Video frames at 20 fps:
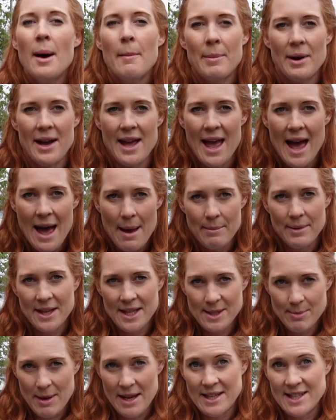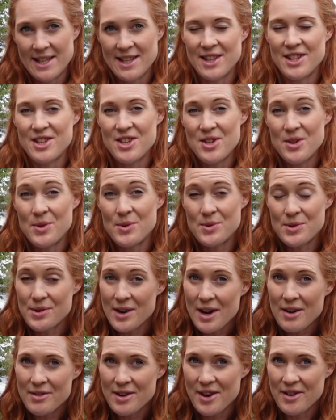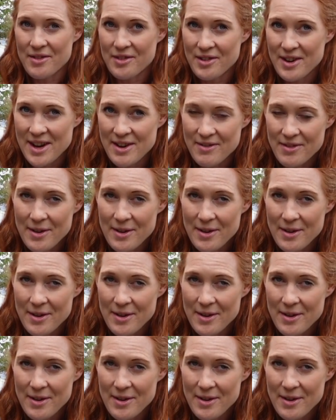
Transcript: but I am expecting the new Trail Runner Free